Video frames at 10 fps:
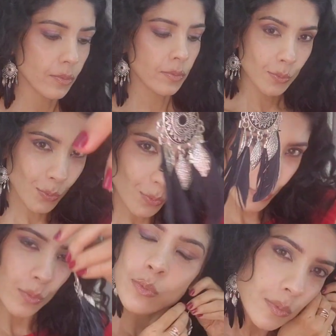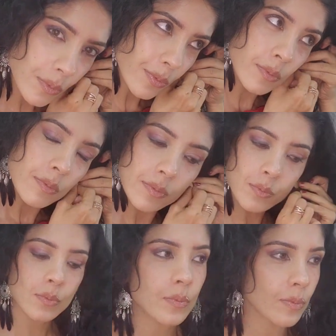wearing my
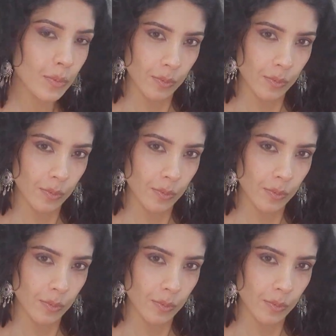jewelry,